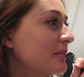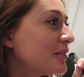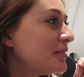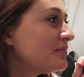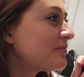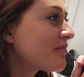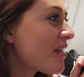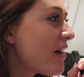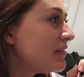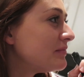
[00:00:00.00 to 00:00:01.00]
No, they're so much
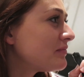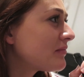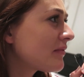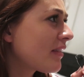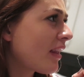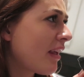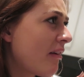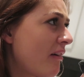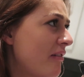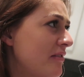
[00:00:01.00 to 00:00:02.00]
better.
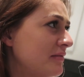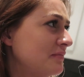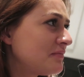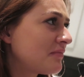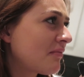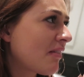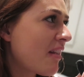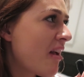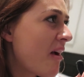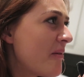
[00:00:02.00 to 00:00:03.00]
Most of this is my
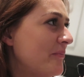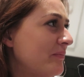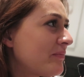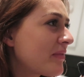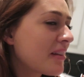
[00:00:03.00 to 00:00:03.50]
favourite wine gums ever.